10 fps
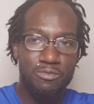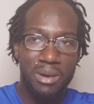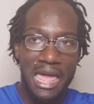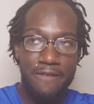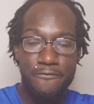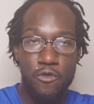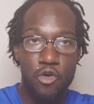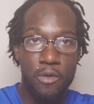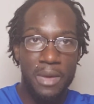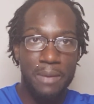
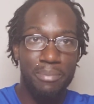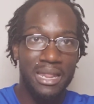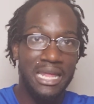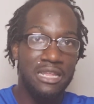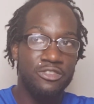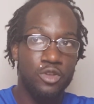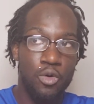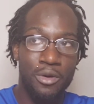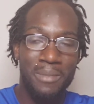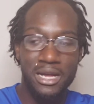platform and playlist
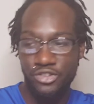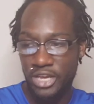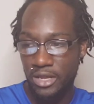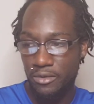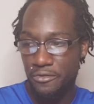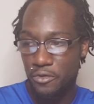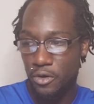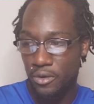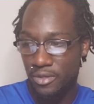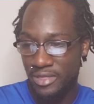on my channel
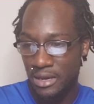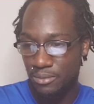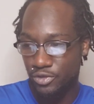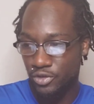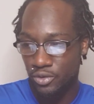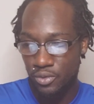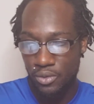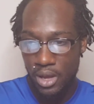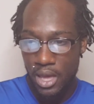for them to